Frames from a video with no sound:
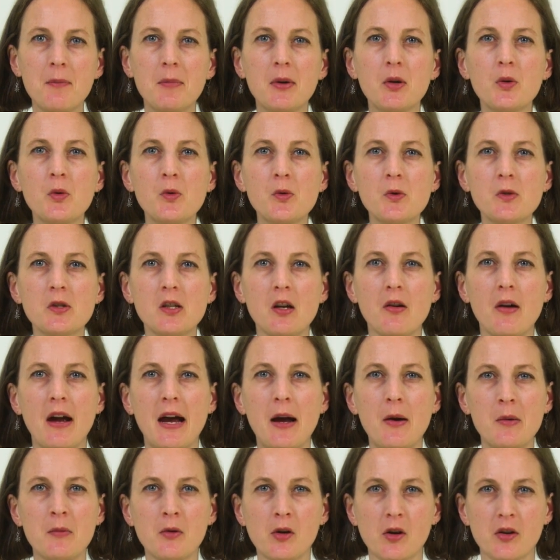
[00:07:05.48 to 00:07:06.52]
but also
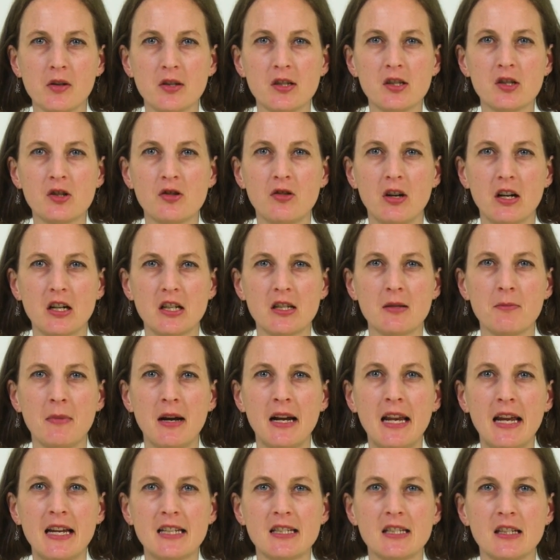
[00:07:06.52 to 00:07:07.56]
how I'm going to structure my
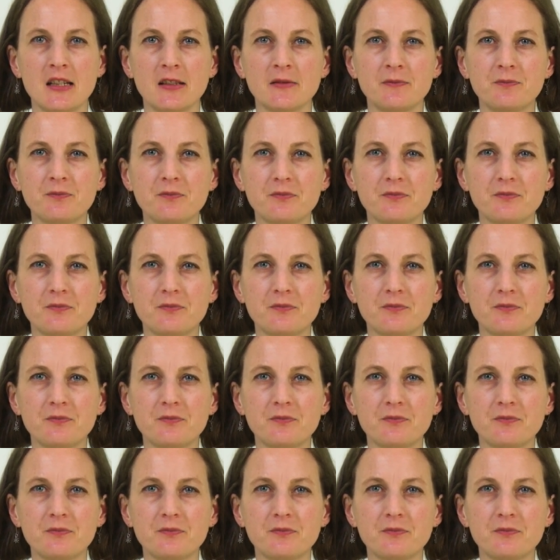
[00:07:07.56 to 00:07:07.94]
letter.